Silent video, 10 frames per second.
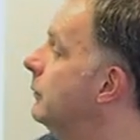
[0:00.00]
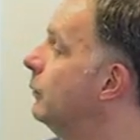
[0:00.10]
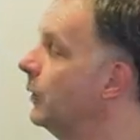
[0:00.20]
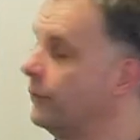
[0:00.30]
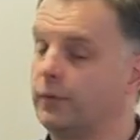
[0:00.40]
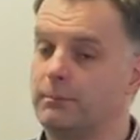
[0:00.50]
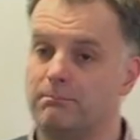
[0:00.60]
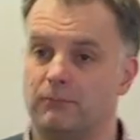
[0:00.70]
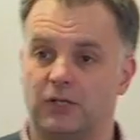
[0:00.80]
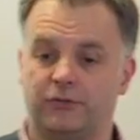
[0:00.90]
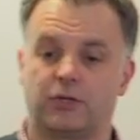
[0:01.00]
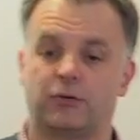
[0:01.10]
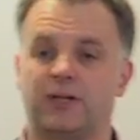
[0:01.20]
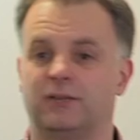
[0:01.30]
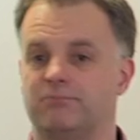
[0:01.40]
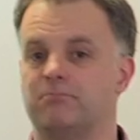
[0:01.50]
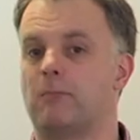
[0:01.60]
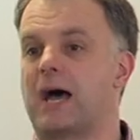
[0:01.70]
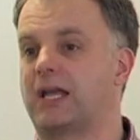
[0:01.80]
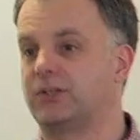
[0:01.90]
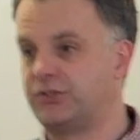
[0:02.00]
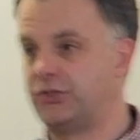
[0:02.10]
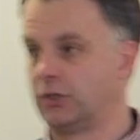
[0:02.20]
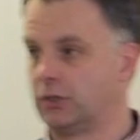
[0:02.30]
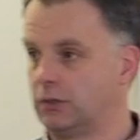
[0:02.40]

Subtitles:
want a degree of match.